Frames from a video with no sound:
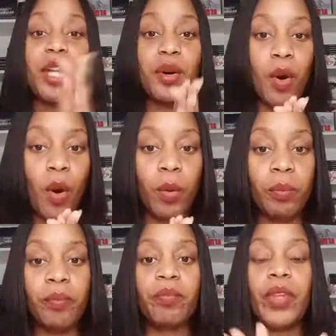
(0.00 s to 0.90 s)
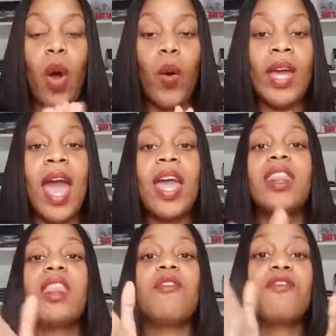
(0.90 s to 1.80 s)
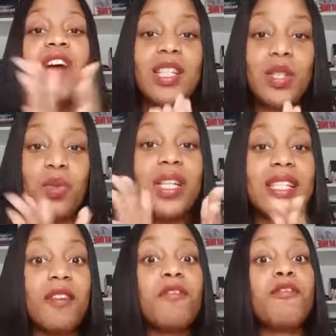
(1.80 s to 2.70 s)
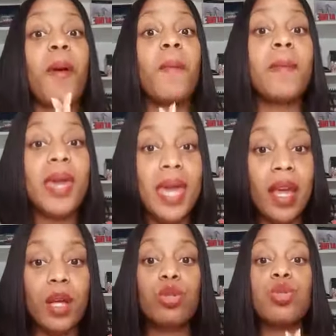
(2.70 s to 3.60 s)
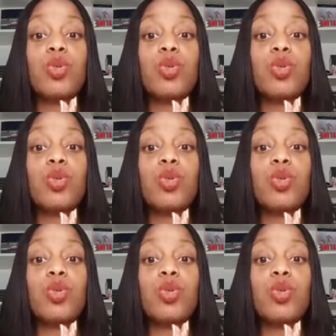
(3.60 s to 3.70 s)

Zero. Okay, the first reason from me